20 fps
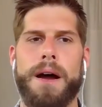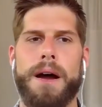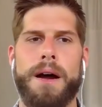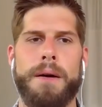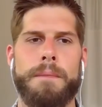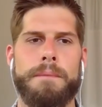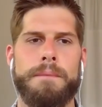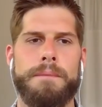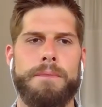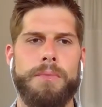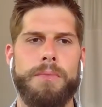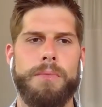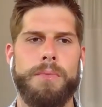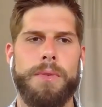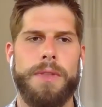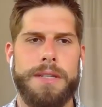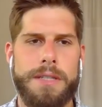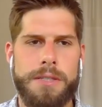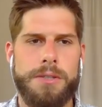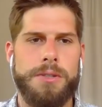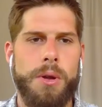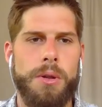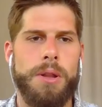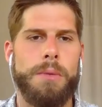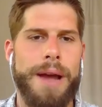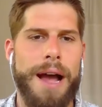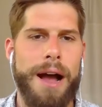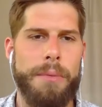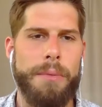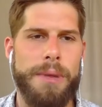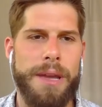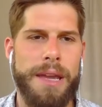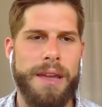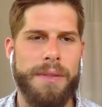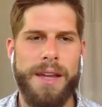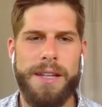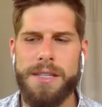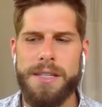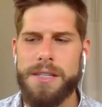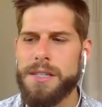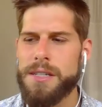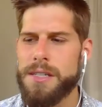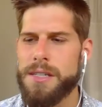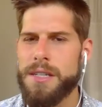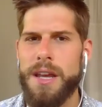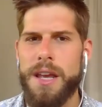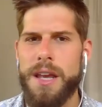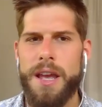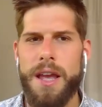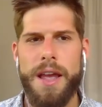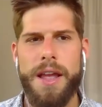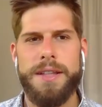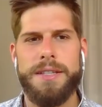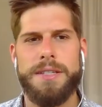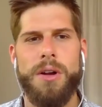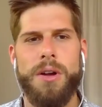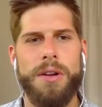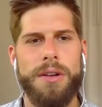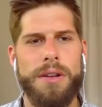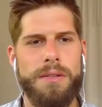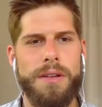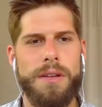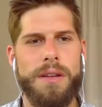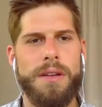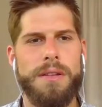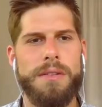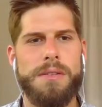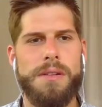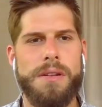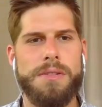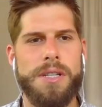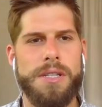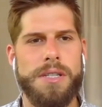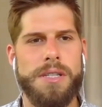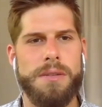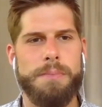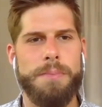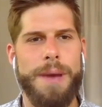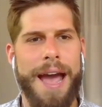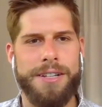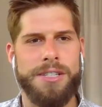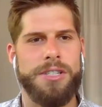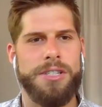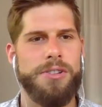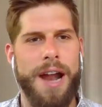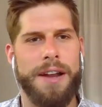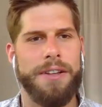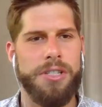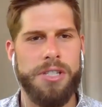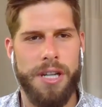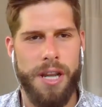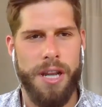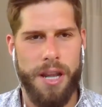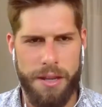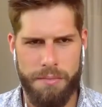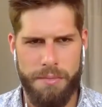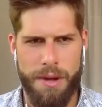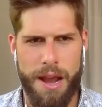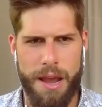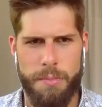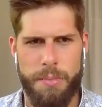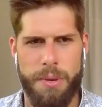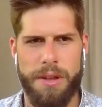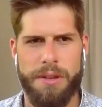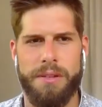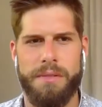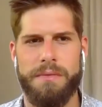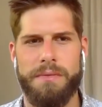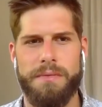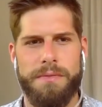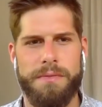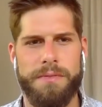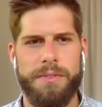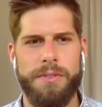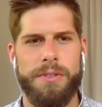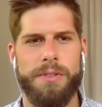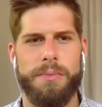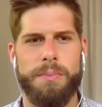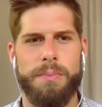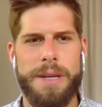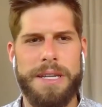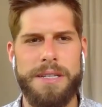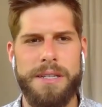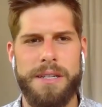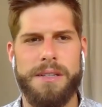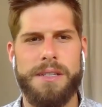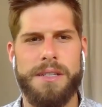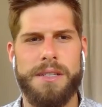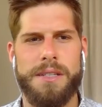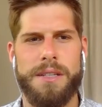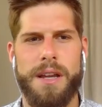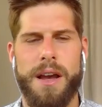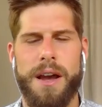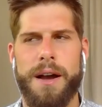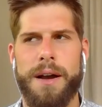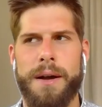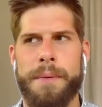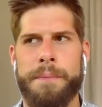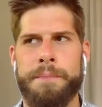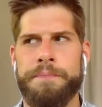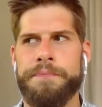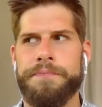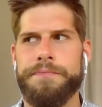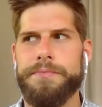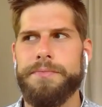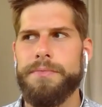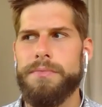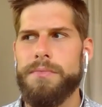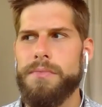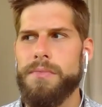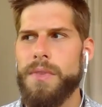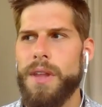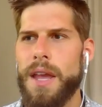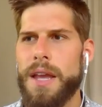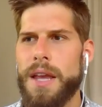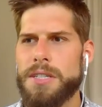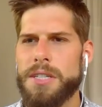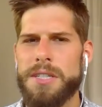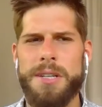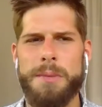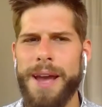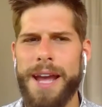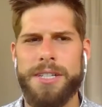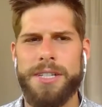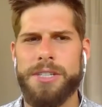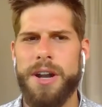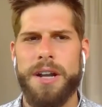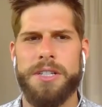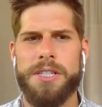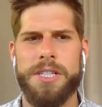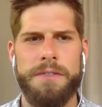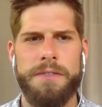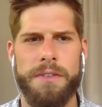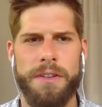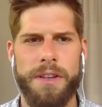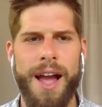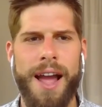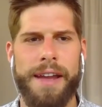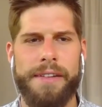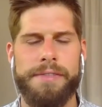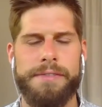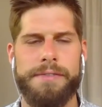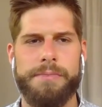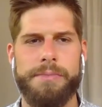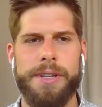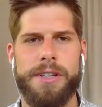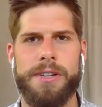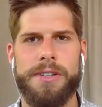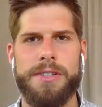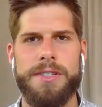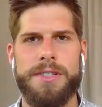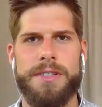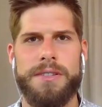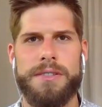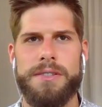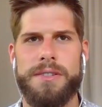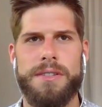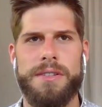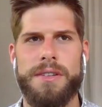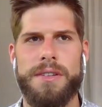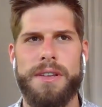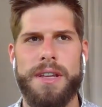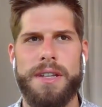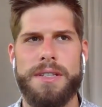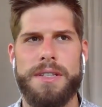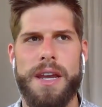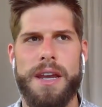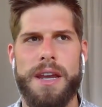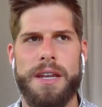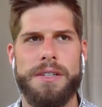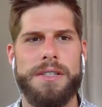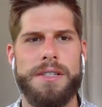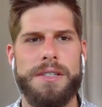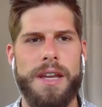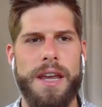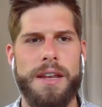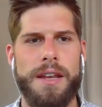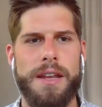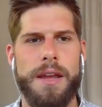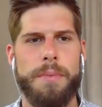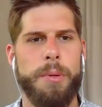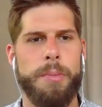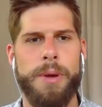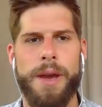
um, this is all about me. And that's just, it's not mm. just a bad strategy, in my opinion, for business. Um, it's just a bad strategy for life, because yeah. it, it just, it, it